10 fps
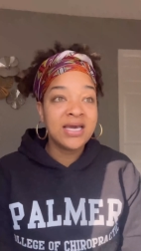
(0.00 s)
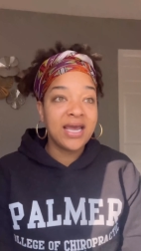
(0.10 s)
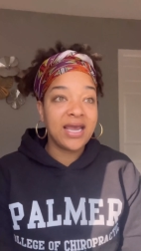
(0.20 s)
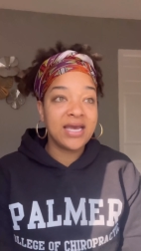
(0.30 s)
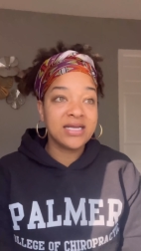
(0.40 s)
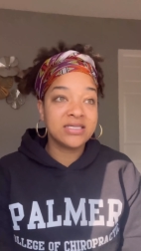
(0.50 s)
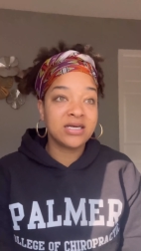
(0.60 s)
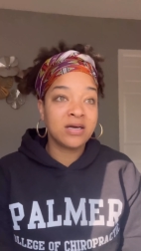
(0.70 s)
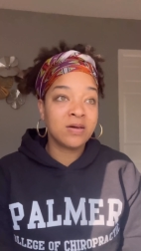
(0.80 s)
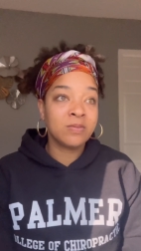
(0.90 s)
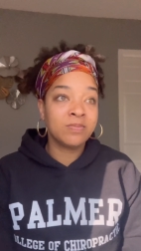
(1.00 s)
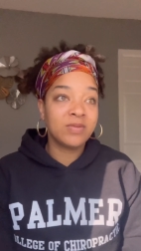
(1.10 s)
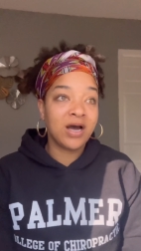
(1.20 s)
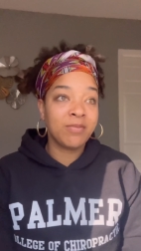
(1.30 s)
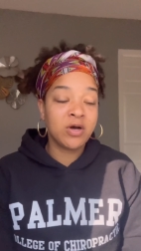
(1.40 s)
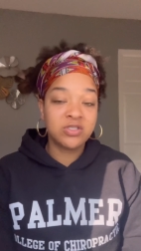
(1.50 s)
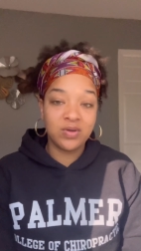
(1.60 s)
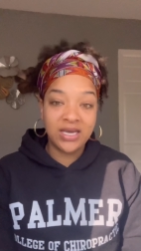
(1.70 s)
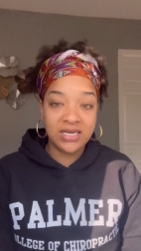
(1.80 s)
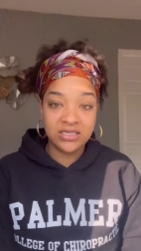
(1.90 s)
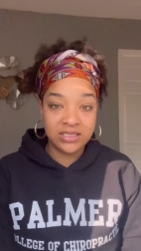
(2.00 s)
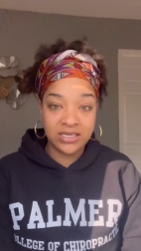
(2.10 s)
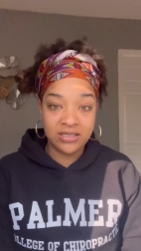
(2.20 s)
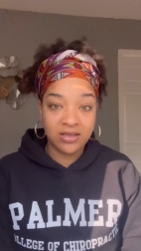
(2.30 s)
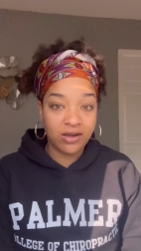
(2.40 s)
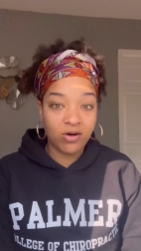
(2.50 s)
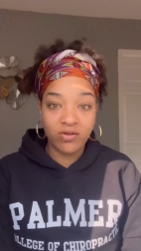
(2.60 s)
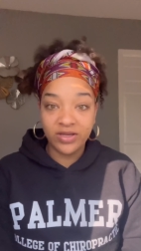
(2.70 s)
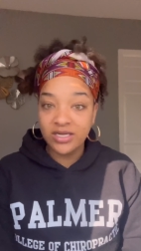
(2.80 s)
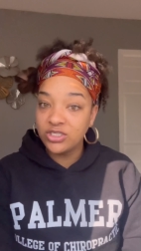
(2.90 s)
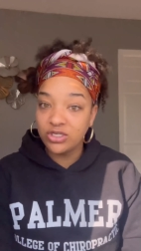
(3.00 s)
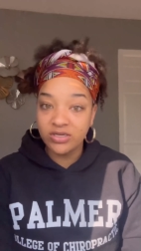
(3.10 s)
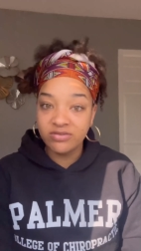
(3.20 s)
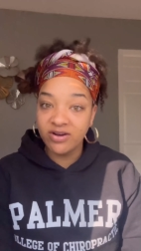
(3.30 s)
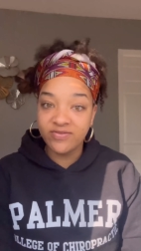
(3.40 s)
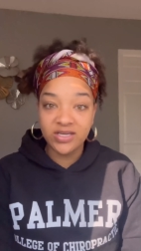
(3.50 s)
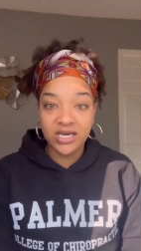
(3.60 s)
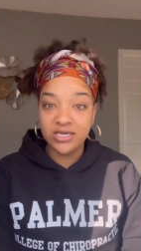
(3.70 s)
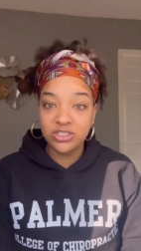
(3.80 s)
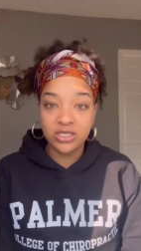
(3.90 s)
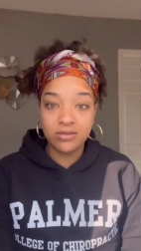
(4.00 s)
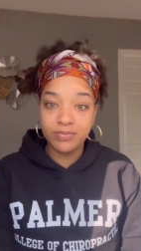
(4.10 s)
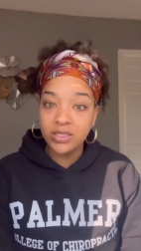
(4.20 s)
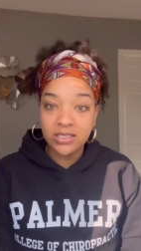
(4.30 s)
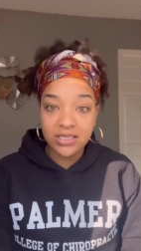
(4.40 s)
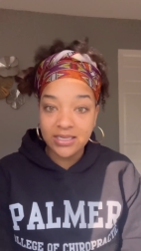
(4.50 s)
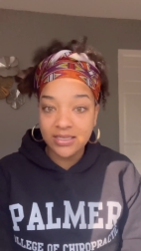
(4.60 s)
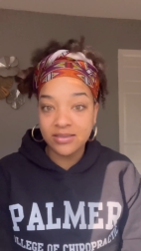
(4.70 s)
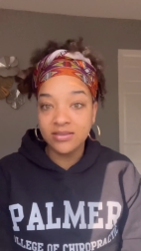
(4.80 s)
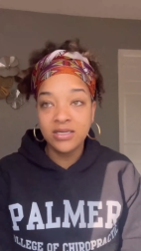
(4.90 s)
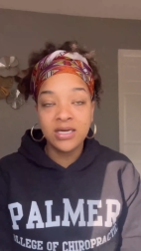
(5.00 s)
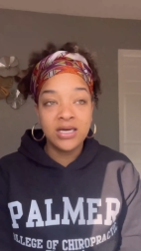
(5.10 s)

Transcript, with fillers: And um, I'm also handling like all the insurance verification, billing,